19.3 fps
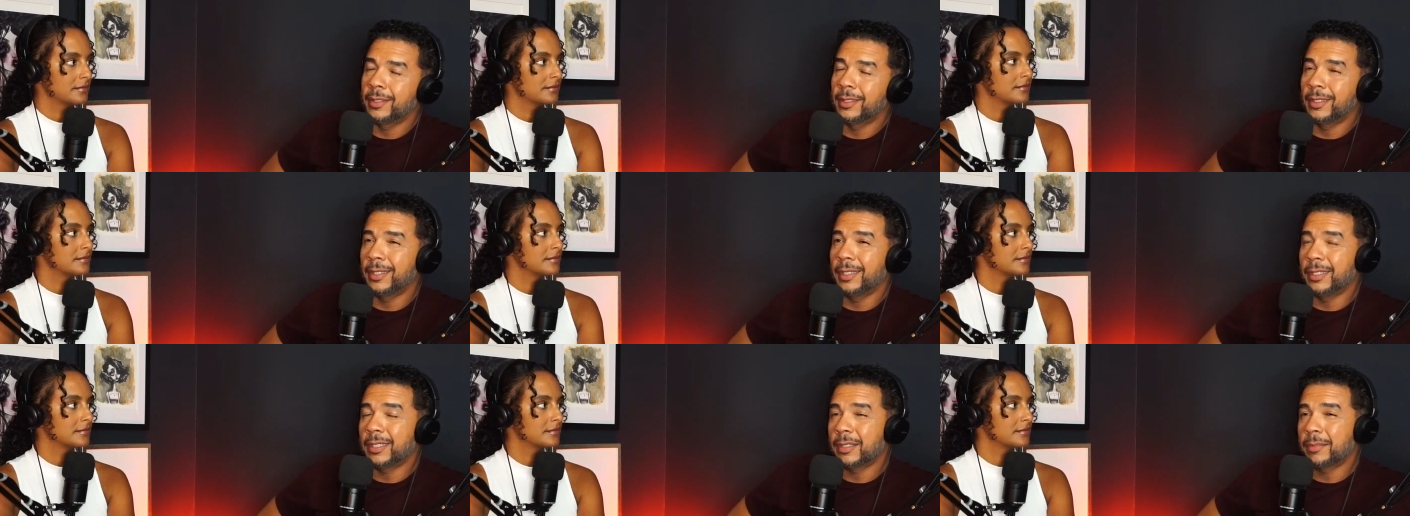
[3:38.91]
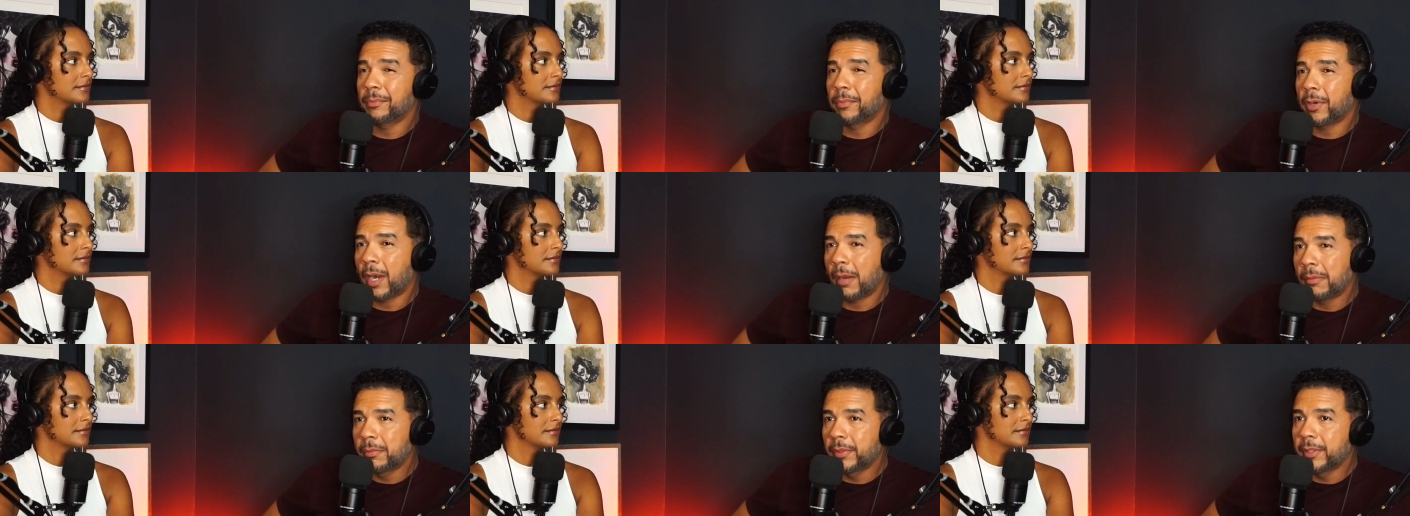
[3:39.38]
Speaker 1: it's
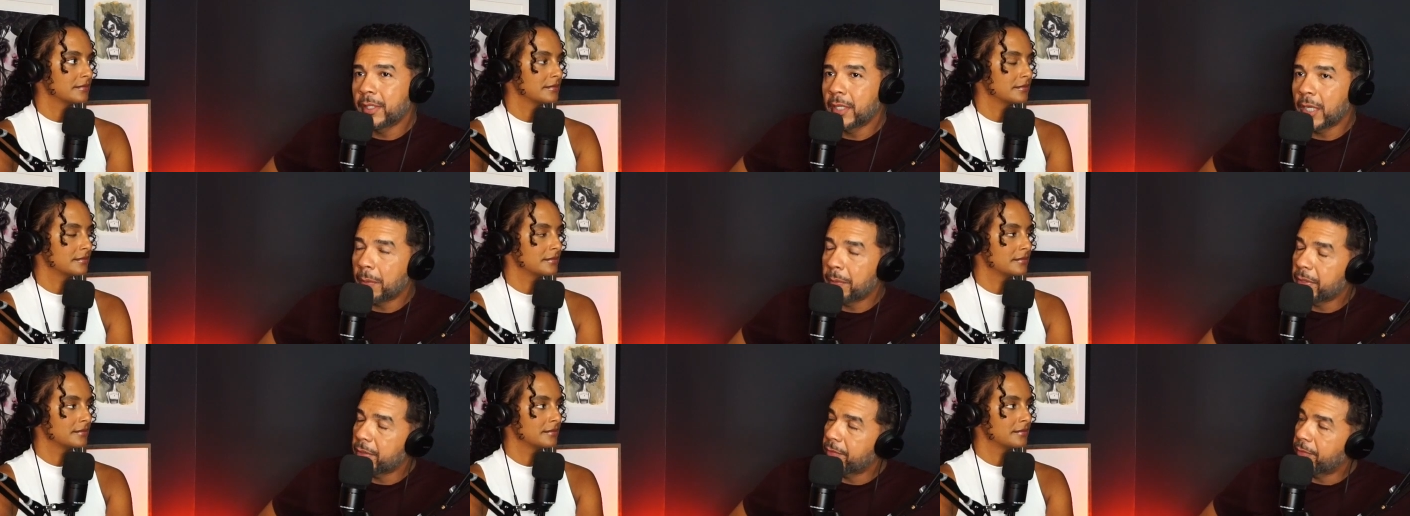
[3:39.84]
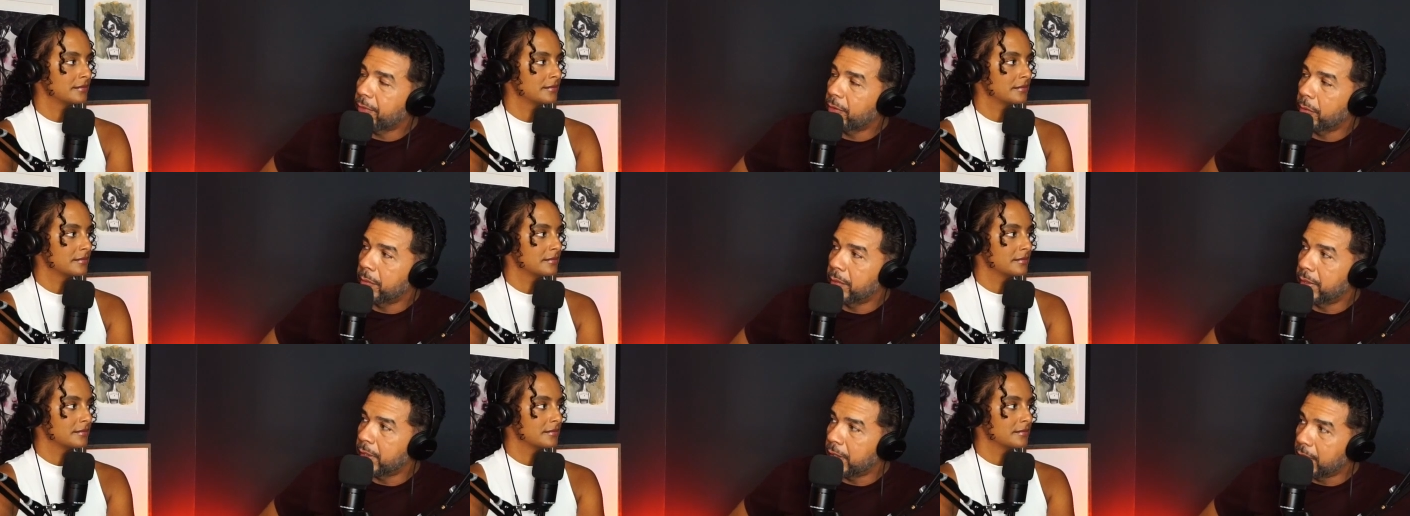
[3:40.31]
probably coming
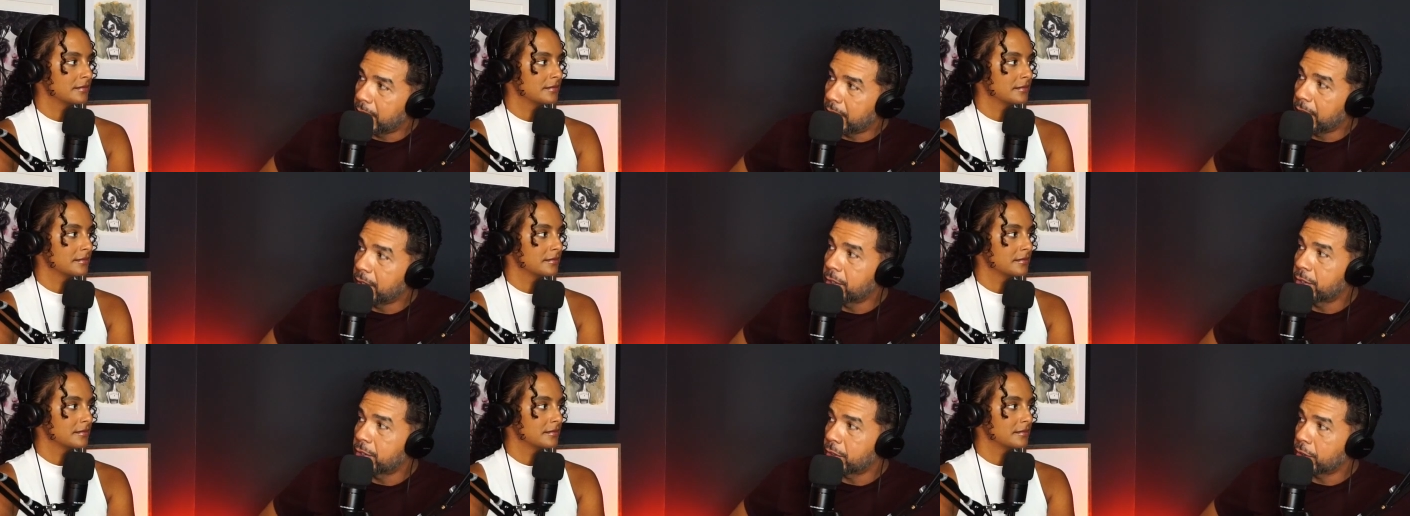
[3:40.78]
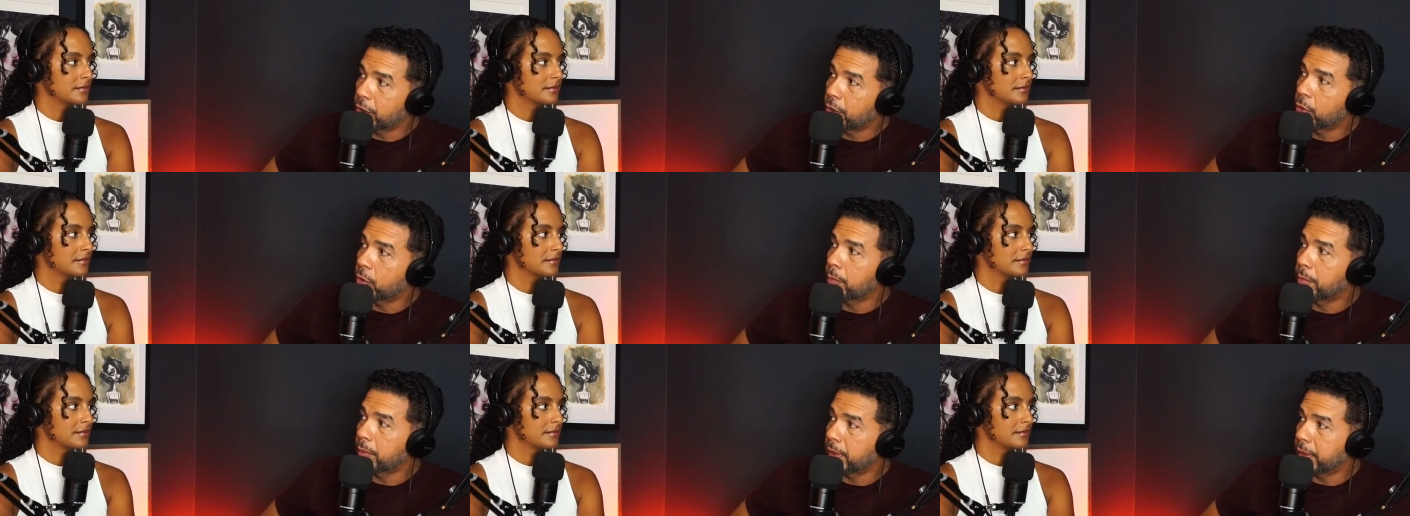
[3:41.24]
from an
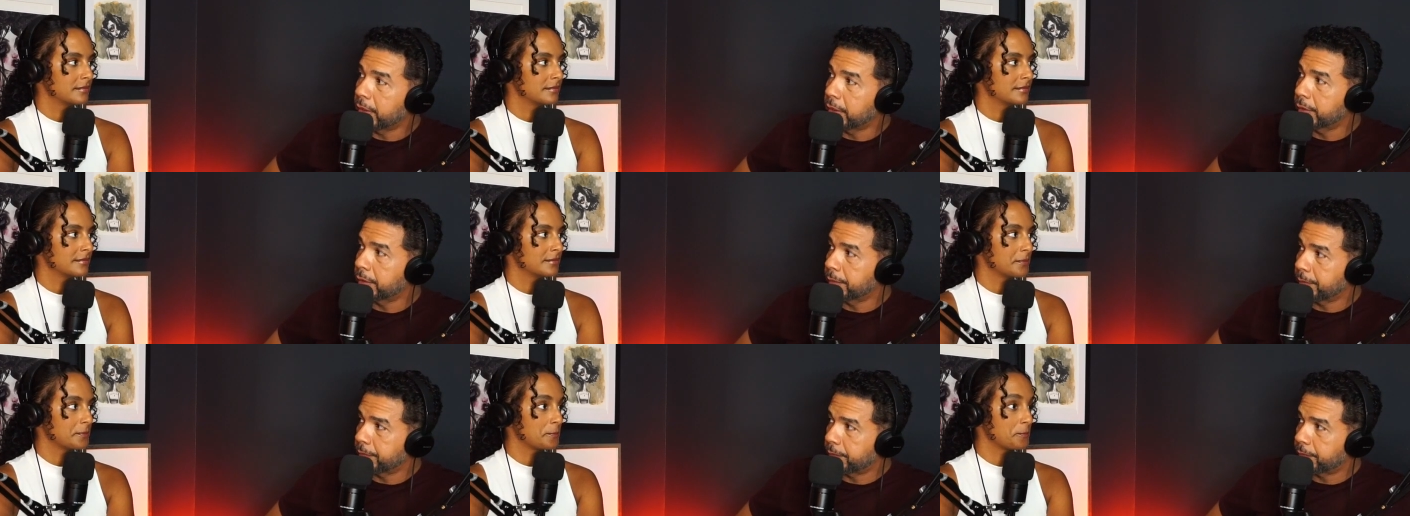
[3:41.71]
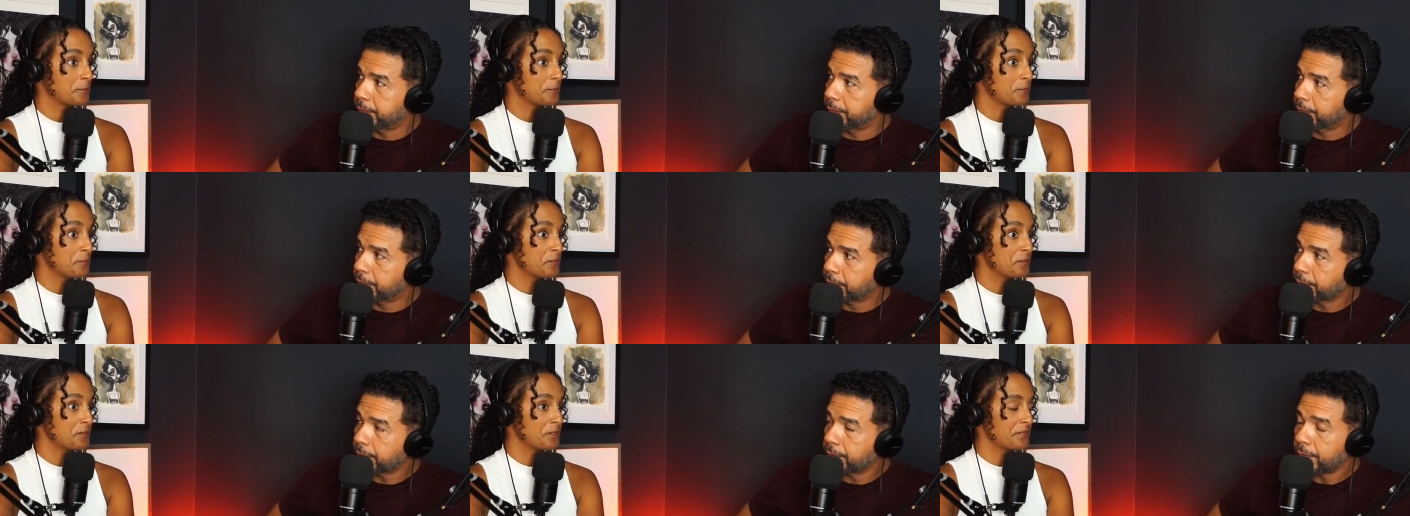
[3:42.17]
insecure place.
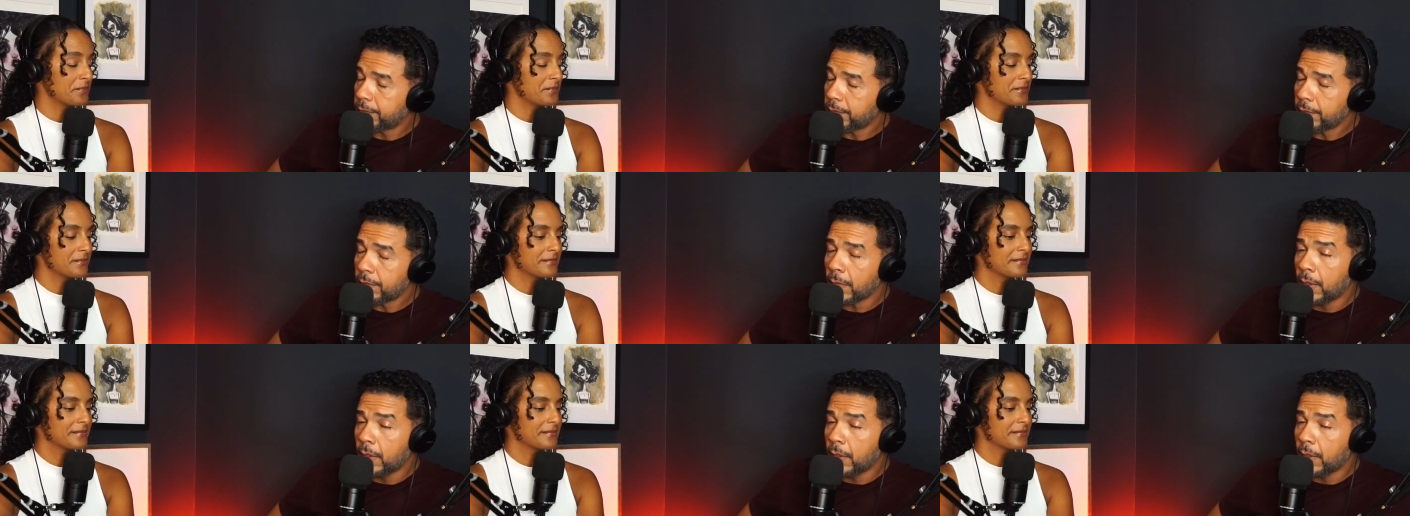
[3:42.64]
Mm.